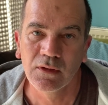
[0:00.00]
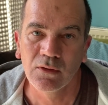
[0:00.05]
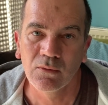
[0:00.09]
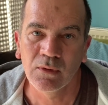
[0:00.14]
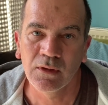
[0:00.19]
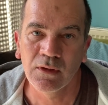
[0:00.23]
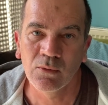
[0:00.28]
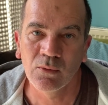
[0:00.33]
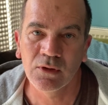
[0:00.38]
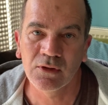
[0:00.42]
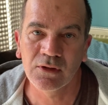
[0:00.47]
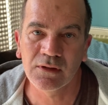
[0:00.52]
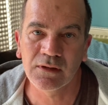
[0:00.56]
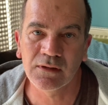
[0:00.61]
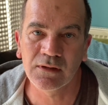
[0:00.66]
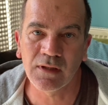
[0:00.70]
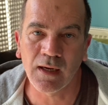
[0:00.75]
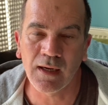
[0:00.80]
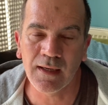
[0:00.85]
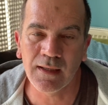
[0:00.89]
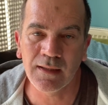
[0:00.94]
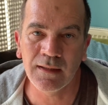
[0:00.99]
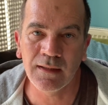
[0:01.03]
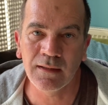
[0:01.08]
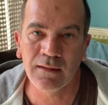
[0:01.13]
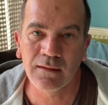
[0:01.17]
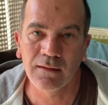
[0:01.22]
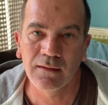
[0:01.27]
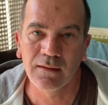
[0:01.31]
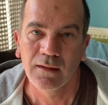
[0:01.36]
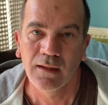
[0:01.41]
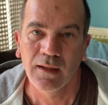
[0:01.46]
when they were just
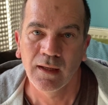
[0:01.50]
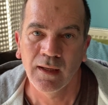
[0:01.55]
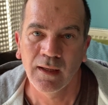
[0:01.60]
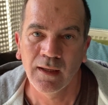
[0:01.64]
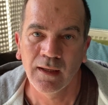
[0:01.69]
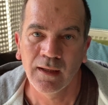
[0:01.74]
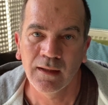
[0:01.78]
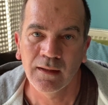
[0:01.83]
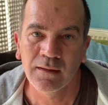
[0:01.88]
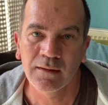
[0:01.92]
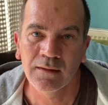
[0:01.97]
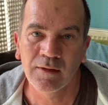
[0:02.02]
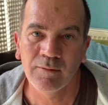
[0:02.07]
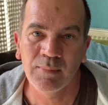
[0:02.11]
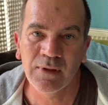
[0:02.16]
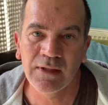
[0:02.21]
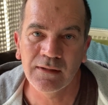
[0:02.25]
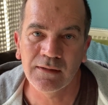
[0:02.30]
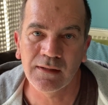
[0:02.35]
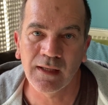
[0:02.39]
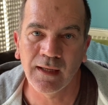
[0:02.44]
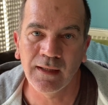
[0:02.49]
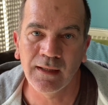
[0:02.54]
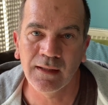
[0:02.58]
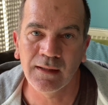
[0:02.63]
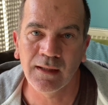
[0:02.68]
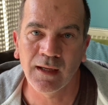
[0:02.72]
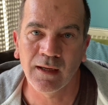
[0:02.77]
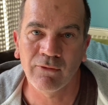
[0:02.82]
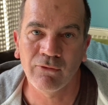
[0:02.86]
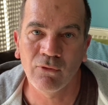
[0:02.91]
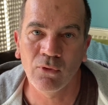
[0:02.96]
tiny. And they've been standing
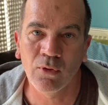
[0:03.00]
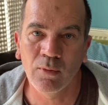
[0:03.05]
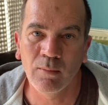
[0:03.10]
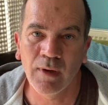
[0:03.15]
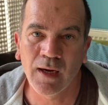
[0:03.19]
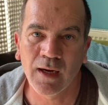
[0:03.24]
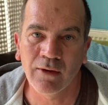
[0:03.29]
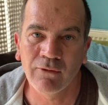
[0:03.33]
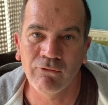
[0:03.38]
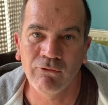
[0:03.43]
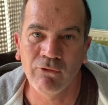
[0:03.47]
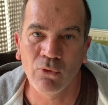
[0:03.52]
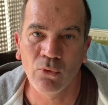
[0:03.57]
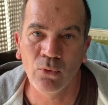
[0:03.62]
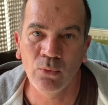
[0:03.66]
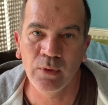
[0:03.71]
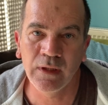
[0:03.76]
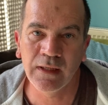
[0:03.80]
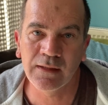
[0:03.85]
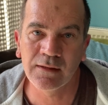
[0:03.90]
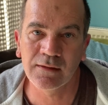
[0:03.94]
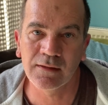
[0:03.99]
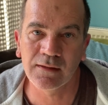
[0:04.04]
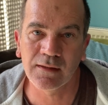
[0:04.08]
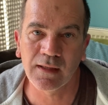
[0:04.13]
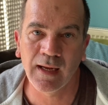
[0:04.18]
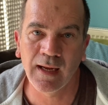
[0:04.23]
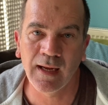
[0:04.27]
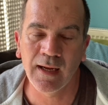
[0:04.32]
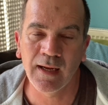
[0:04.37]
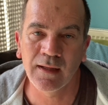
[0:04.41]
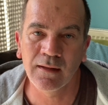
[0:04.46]
now for about 4 weeks
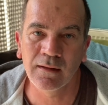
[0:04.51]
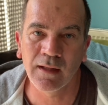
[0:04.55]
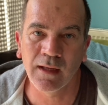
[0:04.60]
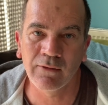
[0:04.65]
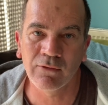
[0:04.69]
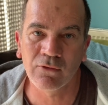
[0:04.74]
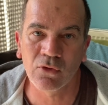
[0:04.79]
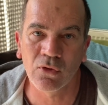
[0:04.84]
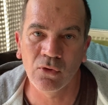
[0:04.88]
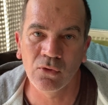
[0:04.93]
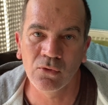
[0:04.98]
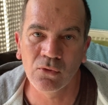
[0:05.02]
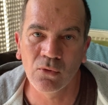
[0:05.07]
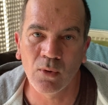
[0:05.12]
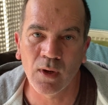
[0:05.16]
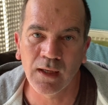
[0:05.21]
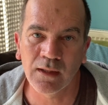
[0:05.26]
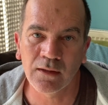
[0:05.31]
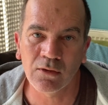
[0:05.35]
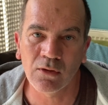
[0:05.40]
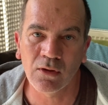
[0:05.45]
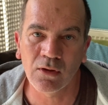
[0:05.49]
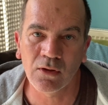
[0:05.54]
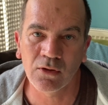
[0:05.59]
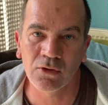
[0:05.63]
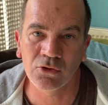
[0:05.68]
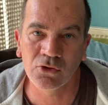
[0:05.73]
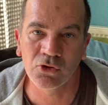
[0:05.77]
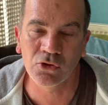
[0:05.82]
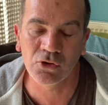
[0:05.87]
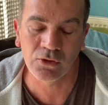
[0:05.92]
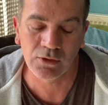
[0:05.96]
and they've grown quite
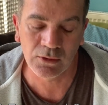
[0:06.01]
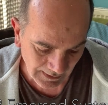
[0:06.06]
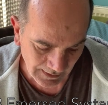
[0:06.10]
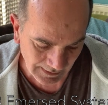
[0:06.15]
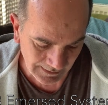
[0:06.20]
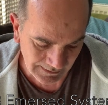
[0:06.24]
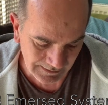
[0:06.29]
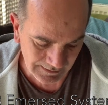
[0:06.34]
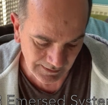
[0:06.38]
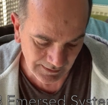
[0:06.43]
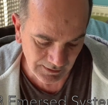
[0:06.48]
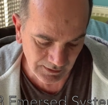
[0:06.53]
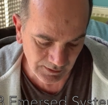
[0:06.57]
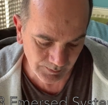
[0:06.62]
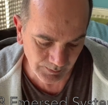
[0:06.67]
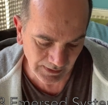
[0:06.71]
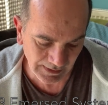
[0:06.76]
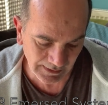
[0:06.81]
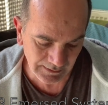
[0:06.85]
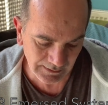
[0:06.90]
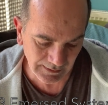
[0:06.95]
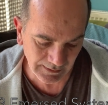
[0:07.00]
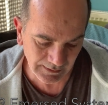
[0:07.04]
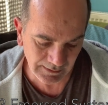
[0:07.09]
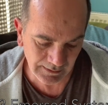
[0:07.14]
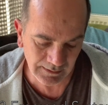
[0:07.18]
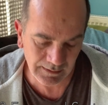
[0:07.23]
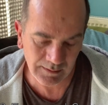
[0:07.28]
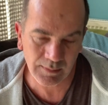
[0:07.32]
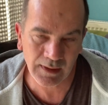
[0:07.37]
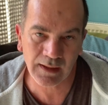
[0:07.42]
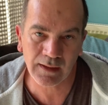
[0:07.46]
large. I suspect that
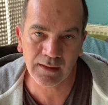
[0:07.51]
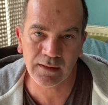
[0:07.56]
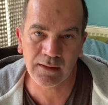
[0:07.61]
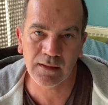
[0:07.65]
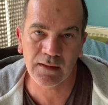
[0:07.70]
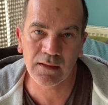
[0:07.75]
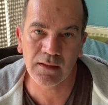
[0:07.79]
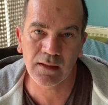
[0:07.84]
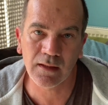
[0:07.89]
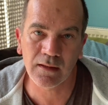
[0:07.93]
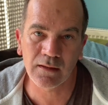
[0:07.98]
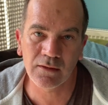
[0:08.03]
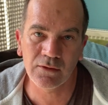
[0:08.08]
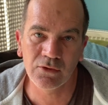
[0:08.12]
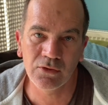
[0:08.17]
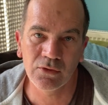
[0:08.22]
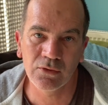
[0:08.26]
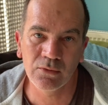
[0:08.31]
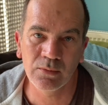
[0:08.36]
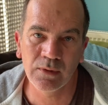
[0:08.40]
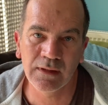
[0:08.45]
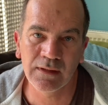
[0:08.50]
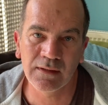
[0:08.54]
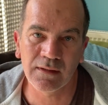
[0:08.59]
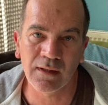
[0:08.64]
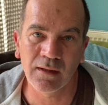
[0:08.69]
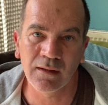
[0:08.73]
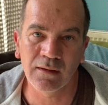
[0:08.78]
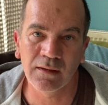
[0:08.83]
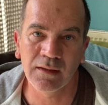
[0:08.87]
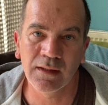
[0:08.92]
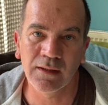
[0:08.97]
in about another 2 weeks
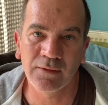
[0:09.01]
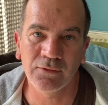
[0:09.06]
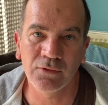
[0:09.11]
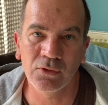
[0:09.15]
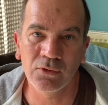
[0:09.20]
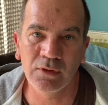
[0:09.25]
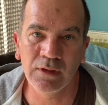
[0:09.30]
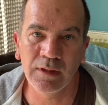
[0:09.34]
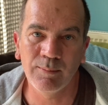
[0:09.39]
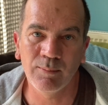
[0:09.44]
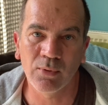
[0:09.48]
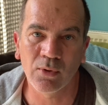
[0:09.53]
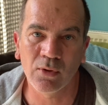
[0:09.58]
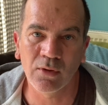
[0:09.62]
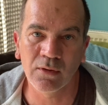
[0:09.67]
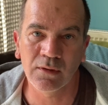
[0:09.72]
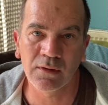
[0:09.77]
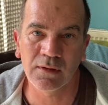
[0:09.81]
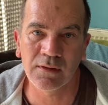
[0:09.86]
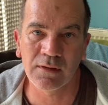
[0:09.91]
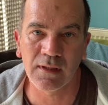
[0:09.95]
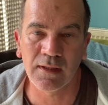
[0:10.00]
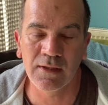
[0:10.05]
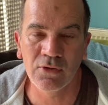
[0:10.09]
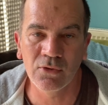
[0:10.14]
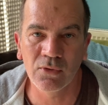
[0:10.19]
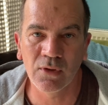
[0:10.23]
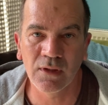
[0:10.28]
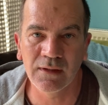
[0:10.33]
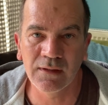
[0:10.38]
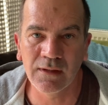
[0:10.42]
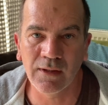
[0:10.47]
I'm going to have to replant this
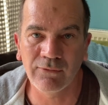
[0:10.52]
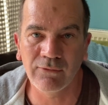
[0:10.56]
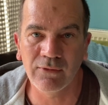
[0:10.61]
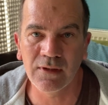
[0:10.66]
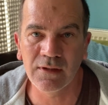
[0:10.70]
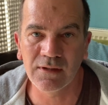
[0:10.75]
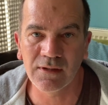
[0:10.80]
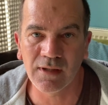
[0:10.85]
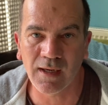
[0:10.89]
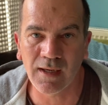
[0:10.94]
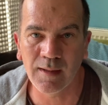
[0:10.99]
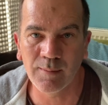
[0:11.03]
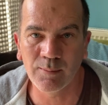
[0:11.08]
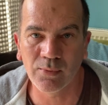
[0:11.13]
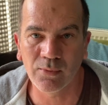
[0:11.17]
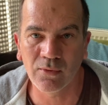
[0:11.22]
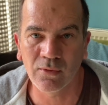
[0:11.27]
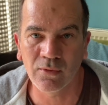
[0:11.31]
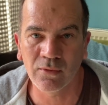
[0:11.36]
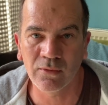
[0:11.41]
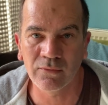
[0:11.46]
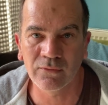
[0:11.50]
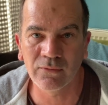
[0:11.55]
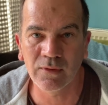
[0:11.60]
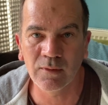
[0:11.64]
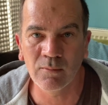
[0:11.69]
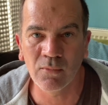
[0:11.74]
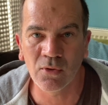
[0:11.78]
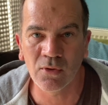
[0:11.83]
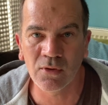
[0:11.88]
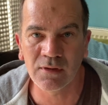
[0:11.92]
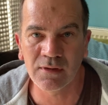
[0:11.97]
into a different type of
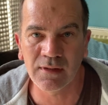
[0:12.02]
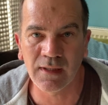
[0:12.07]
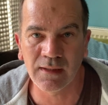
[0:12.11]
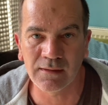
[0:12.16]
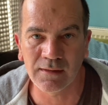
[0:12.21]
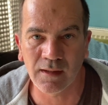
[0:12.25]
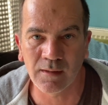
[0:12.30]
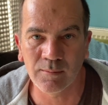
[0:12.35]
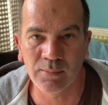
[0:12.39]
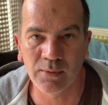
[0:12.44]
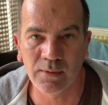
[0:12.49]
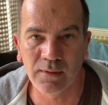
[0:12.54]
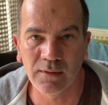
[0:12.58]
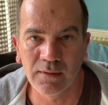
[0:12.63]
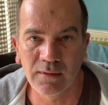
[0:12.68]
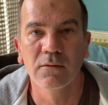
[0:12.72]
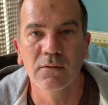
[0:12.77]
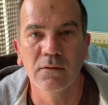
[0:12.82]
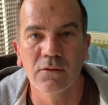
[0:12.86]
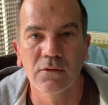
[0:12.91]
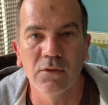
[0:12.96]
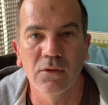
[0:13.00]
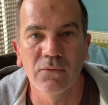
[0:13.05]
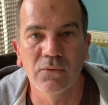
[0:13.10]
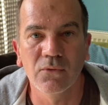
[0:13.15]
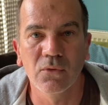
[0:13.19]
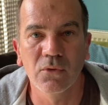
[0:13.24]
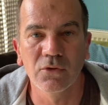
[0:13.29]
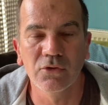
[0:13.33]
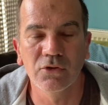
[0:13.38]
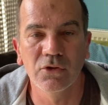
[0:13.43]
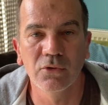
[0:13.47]
immersed setup. So of
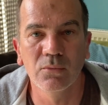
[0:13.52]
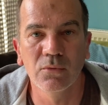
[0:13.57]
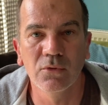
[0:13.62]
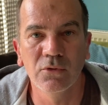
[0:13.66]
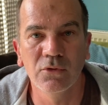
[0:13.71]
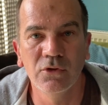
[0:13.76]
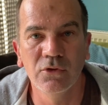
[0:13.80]
course you will